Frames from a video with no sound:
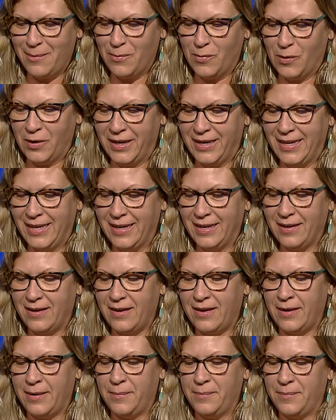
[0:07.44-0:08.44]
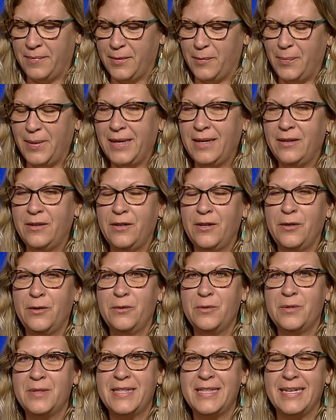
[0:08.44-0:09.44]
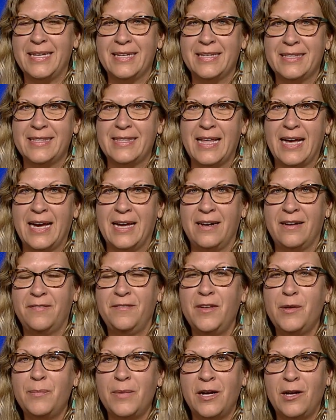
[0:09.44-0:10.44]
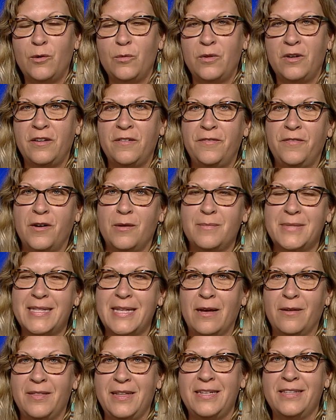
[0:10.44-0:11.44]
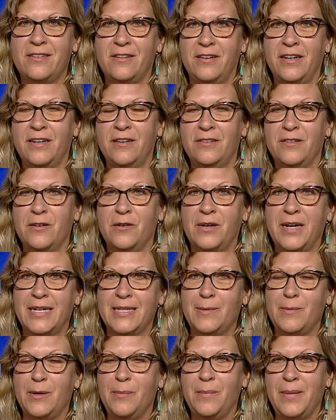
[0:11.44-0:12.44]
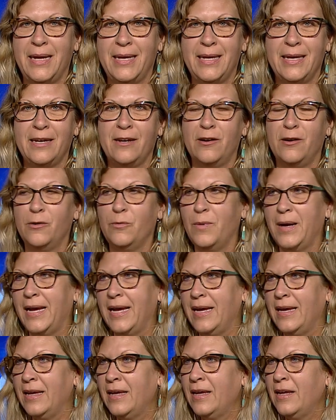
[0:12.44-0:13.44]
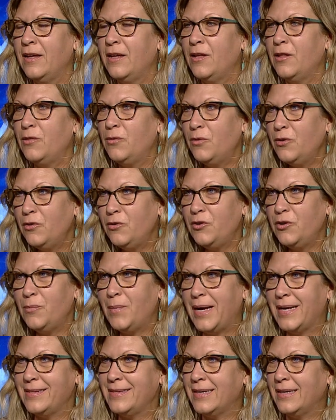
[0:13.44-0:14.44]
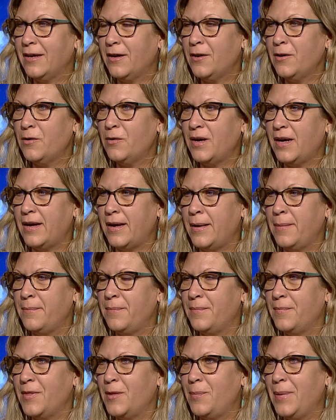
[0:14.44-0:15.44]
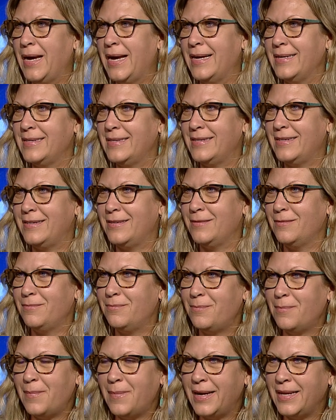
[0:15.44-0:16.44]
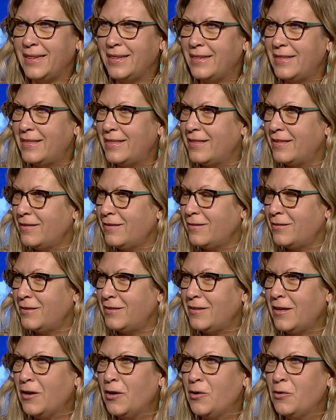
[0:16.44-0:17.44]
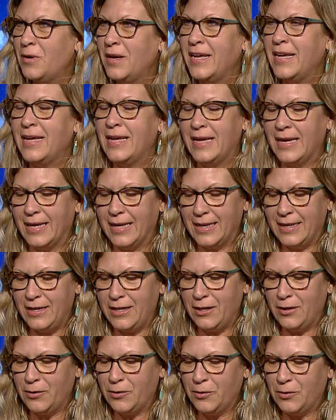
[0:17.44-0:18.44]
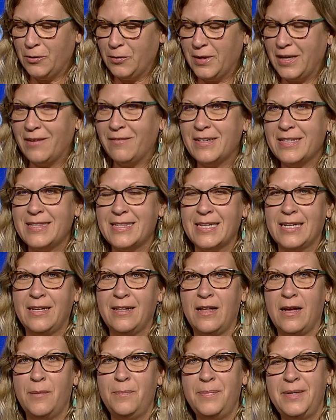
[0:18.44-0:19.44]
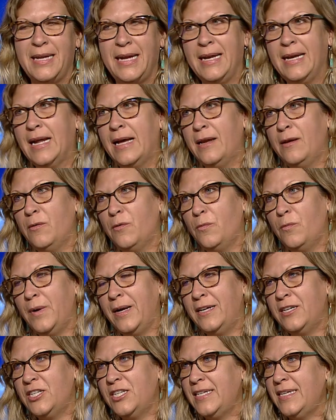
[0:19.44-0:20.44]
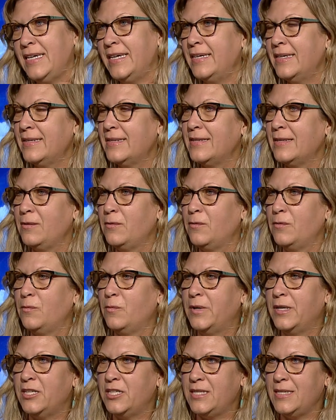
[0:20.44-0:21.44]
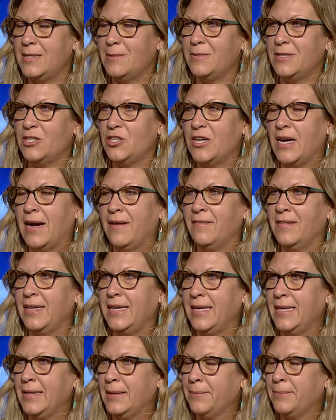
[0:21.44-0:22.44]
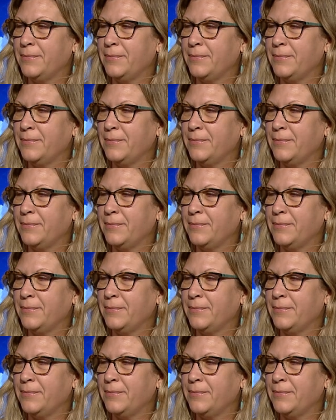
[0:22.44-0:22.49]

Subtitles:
morning. Big news is that a female wolf from southeastern Arizona has been making her way through New Mexico the past month or so. Can you give us a little update on where she is and where she's been traveling?